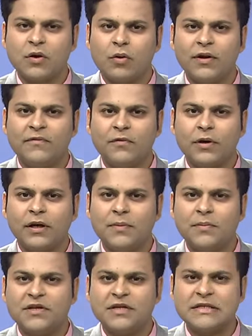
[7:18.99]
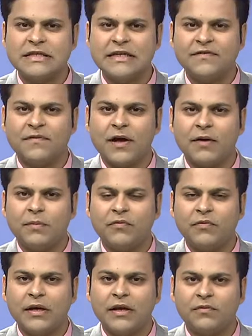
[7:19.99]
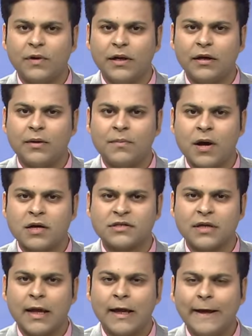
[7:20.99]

calling for an immediate ceasefire between Israel and Hamas